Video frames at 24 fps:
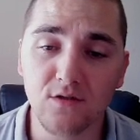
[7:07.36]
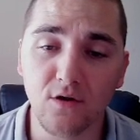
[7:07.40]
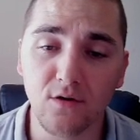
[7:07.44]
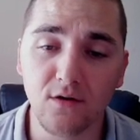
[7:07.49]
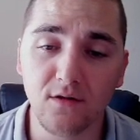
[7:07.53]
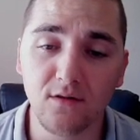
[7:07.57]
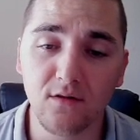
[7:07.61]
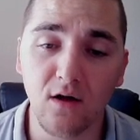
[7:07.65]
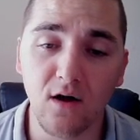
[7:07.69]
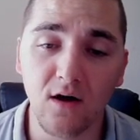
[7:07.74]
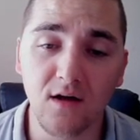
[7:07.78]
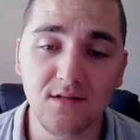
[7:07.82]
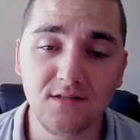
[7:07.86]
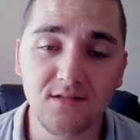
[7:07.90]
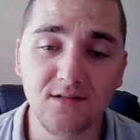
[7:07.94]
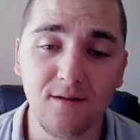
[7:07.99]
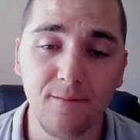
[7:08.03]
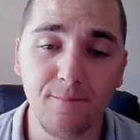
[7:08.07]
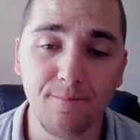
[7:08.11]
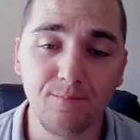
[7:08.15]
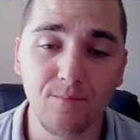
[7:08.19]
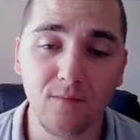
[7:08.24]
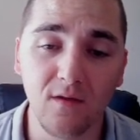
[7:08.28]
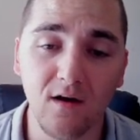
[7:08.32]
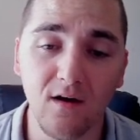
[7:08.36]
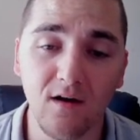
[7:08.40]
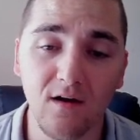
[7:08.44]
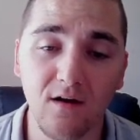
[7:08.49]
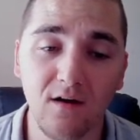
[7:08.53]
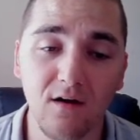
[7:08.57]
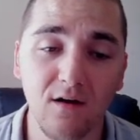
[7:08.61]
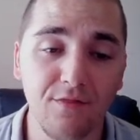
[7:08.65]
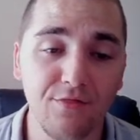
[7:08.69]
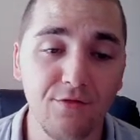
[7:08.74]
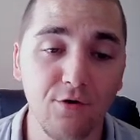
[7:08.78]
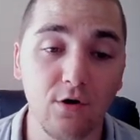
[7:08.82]
already lost
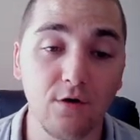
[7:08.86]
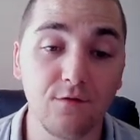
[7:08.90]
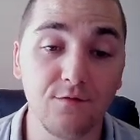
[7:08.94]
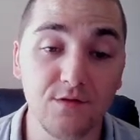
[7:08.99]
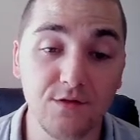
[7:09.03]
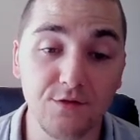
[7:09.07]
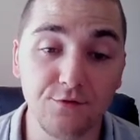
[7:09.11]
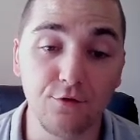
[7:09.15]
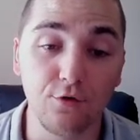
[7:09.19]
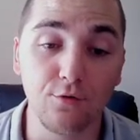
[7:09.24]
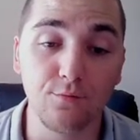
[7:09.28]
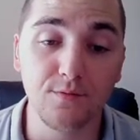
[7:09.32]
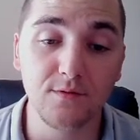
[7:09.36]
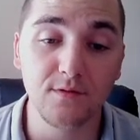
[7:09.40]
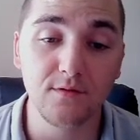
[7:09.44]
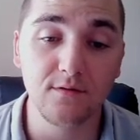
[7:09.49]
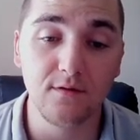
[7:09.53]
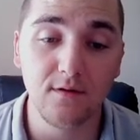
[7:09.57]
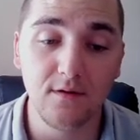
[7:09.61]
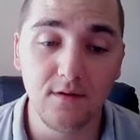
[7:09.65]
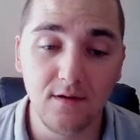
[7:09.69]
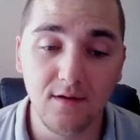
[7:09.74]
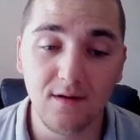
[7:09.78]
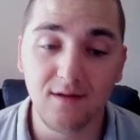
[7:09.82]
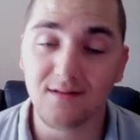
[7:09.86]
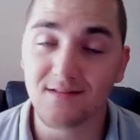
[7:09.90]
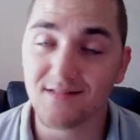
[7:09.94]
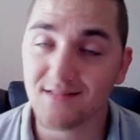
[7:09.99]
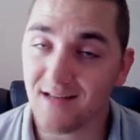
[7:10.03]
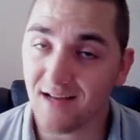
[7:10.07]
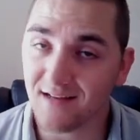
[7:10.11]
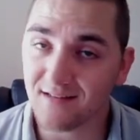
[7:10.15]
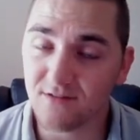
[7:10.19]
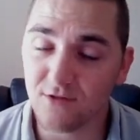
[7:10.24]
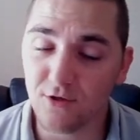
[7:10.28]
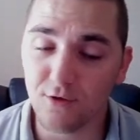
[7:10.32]
uh, a third of his troops. It's
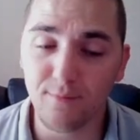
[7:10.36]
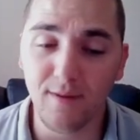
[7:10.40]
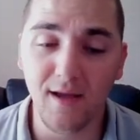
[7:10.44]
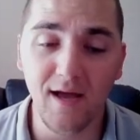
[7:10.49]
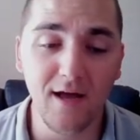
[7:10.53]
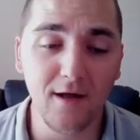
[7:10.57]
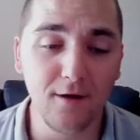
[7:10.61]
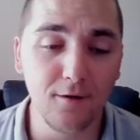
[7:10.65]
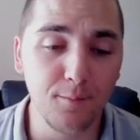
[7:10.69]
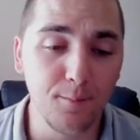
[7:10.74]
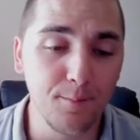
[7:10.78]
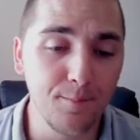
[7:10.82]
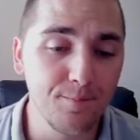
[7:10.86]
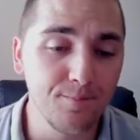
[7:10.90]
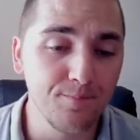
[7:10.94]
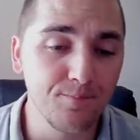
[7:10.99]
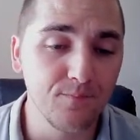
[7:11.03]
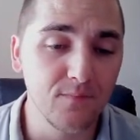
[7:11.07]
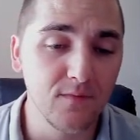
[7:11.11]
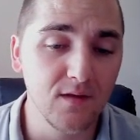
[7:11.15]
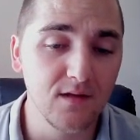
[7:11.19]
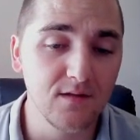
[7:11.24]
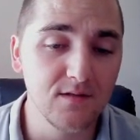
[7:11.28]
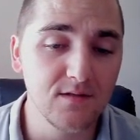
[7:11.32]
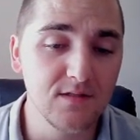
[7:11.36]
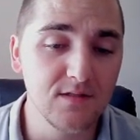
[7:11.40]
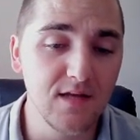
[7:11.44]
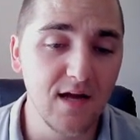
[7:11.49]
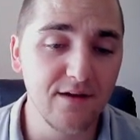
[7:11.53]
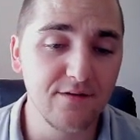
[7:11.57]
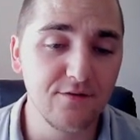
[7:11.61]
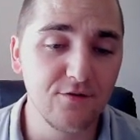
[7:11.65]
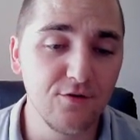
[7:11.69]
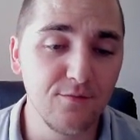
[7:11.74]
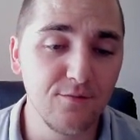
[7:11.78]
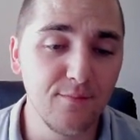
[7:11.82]
not too bad. It's
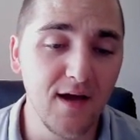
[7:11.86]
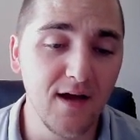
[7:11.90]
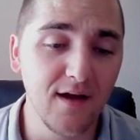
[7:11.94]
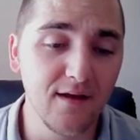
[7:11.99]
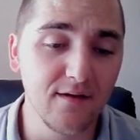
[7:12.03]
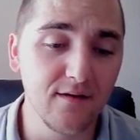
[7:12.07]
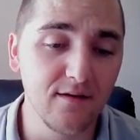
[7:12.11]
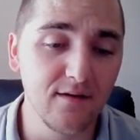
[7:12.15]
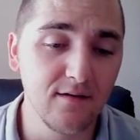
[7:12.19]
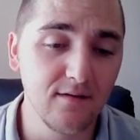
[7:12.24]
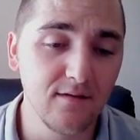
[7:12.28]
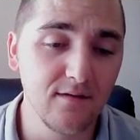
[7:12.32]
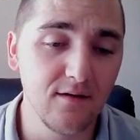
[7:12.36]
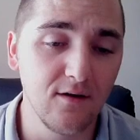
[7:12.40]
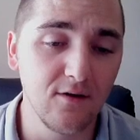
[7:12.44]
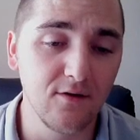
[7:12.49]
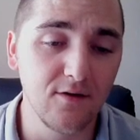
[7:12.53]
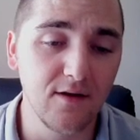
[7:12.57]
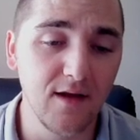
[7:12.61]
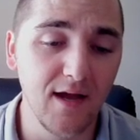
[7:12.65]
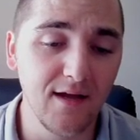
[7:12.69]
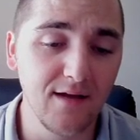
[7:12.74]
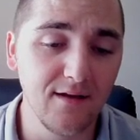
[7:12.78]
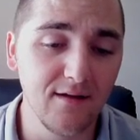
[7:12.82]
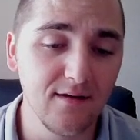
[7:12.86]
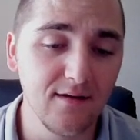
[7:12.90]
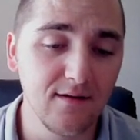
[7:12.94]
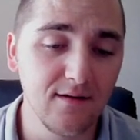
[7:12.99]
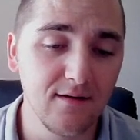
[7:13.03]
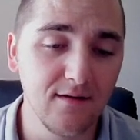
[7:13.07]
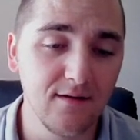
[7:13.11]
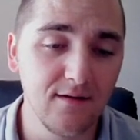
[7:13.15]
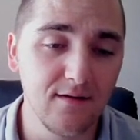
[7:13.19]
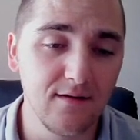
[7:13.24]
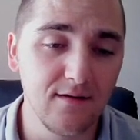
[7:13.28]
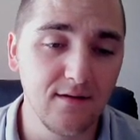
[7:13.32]
not too bad. Okay?
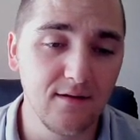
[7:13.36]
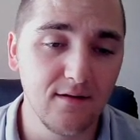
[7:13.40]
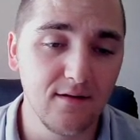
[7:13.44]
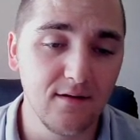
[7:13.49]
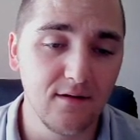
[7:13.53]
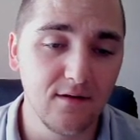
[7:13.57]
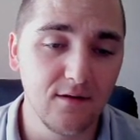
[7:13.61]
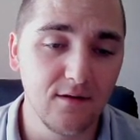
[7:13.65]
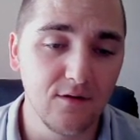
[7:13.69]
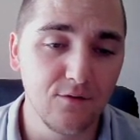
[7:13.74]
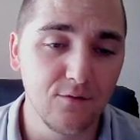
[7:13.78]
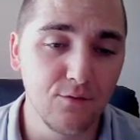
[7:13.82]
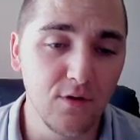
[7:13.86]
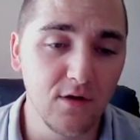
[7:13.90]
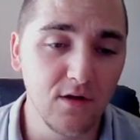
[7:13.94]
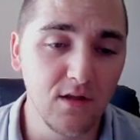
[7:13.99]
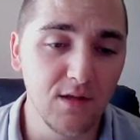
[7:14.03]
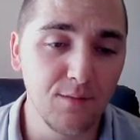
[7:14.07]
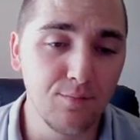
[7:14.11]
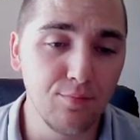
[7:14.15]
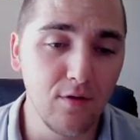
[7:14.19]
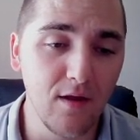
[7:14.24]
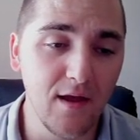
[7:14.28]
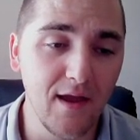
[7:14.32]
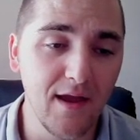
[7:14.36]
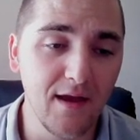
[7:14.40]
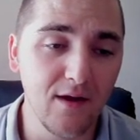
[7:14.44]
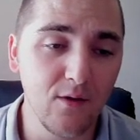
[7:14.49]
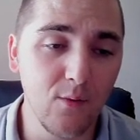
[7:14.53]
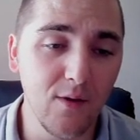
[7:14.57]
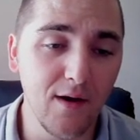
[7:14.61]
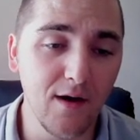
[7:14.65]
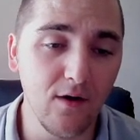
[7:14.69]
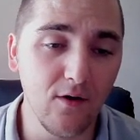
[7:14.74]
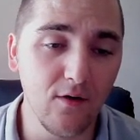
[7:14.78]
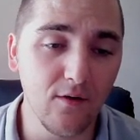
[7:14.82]
Really playing
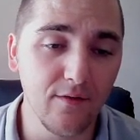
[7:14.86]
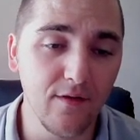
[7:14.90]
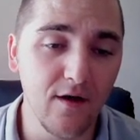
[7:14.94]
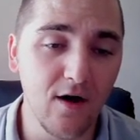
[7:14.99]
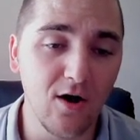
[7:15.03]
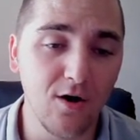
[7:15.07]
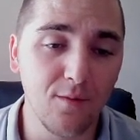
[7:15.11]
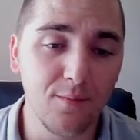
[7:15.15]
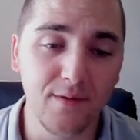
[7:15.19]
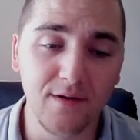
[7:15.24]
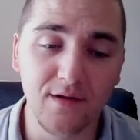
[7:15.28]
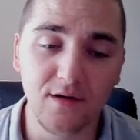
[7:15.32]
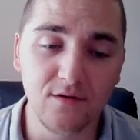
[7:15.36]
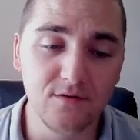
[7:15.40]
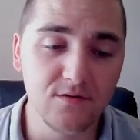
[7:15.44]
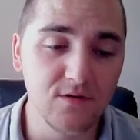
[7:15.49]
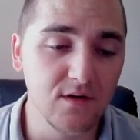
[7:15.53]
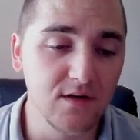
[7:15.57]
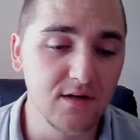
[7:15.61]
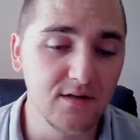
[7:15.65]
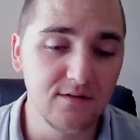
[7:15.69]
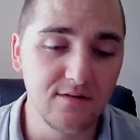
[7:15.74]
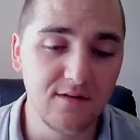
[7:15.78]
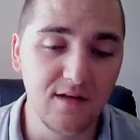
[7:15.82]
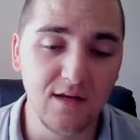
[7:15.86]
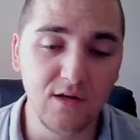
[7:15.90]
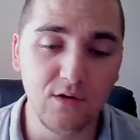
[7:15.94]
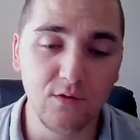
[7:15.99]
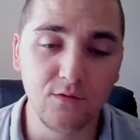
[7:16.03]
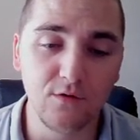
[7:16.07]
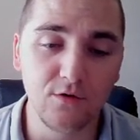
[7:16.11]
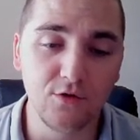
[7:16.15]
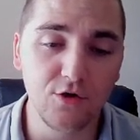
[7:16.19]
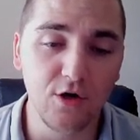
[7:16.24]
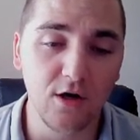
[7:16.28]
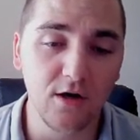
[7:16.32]
well. The halberdiers are continuing
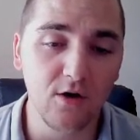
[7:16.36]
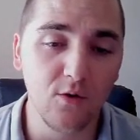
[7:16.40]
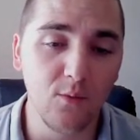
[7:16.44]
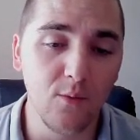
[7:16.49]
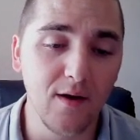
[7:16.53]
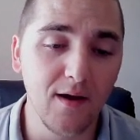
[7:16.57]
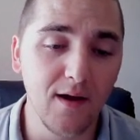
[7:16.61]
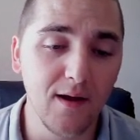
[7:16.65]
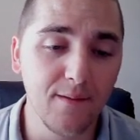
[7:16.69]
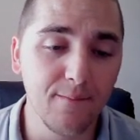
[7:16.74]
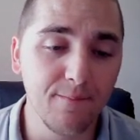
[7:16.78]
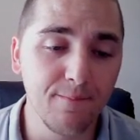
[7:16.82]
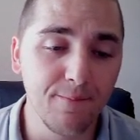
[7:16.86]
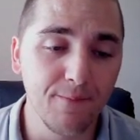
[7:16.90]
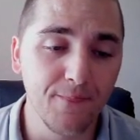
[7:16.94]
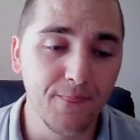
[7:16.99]
to chunk away.